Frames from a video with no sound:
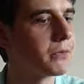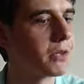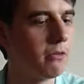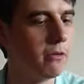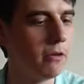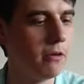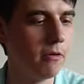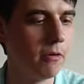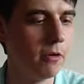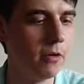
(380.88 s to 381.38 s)

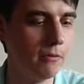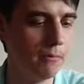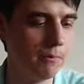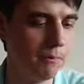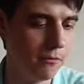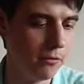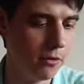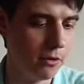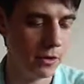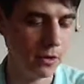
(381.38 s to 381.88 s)
Very,
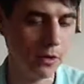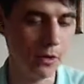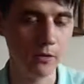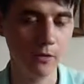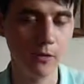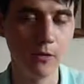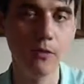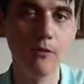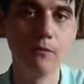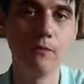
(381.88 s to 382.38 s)
very
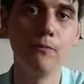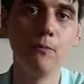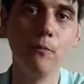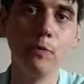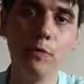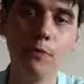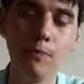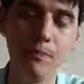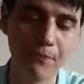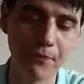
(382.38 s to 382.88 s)
good
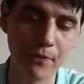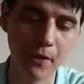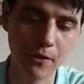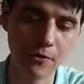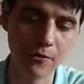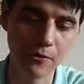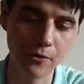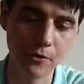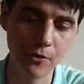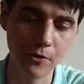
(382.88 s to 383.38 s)
one,
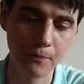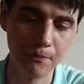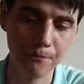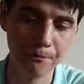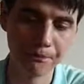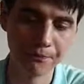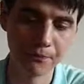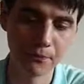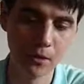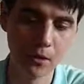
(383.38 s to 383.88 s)
that's for sure.
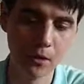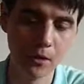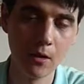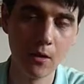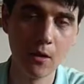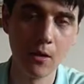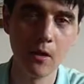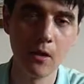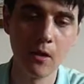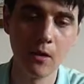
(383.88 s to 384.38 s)

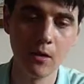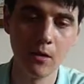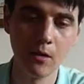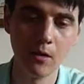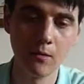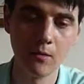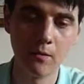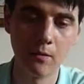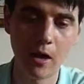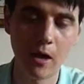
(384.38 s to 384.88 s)

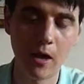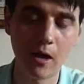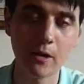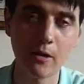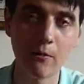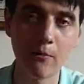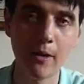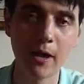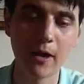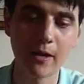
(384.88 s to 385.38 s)
I'll
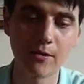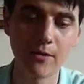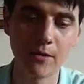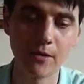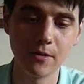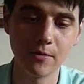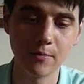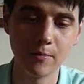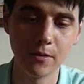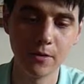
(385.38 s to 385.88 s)
come back to
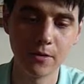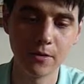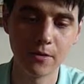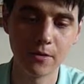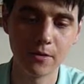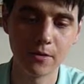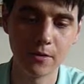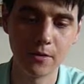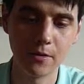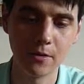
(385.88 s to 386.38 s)
this, but
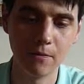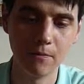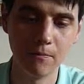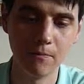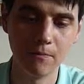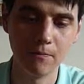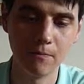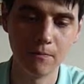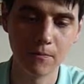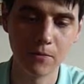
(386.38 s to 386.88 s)

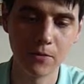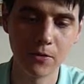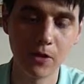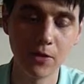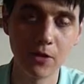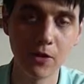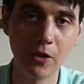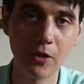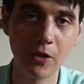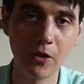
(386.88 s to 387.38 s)

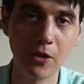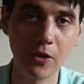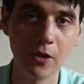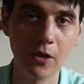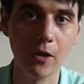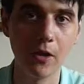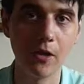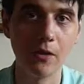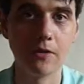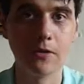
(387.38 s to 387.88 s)
certainly going to
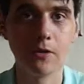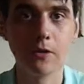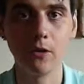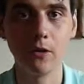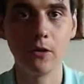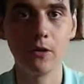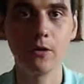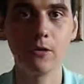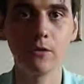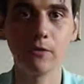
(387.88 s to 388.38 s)
get a
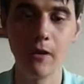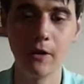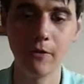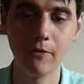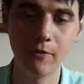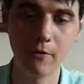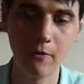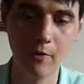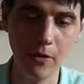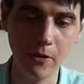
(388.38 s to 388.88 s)
good grade
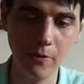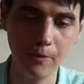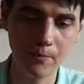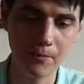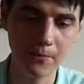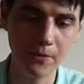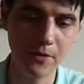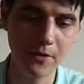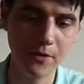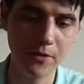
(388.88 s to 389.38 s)
from me.
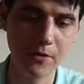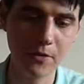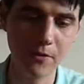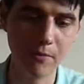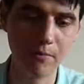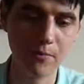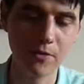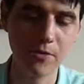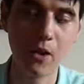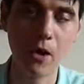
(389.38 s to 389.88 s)
This is the
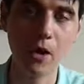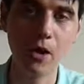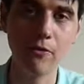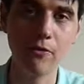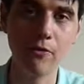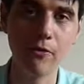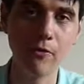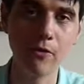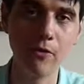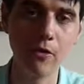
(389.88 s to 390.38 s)

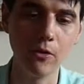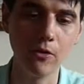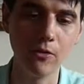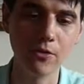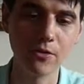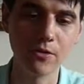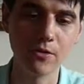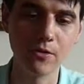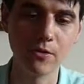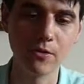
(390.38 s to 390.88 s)
style, you know, this
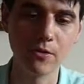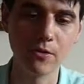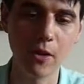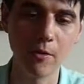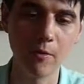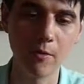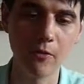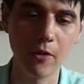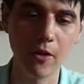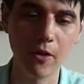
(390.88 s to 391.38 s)
is the
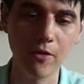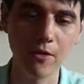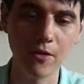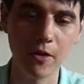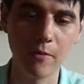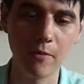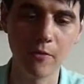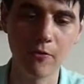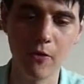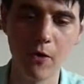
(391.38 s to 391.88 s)
type of ales
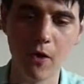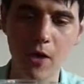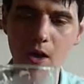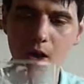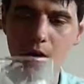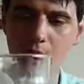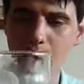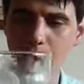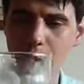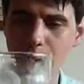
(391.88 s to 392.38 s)
I prefer.
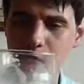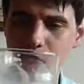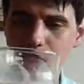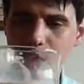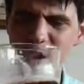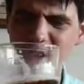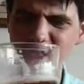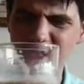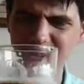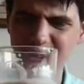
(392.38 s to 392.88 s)
As
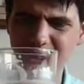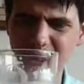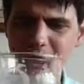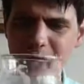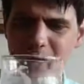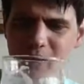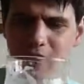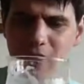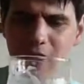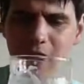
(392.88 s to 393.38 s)
far as the
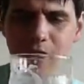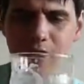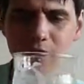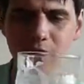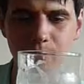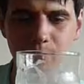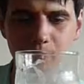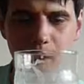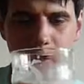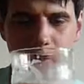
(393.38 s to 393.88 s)

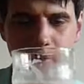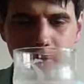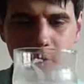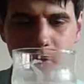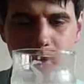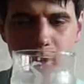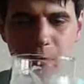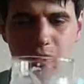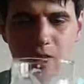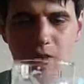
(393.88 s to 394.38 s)
classification, I don't
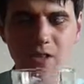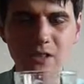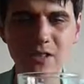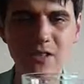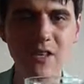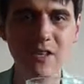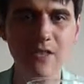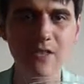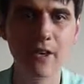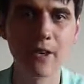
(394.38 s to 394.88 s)
know, it does
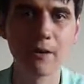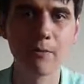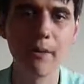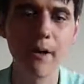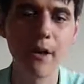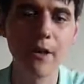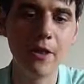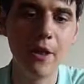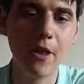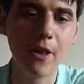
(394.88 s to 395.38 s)
taste like a
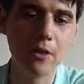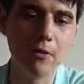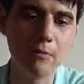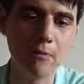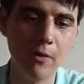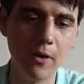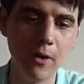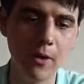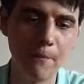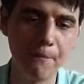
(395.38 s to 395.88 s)
pale ale,
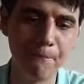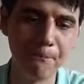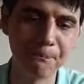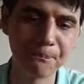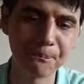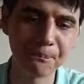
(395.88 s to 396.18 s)
but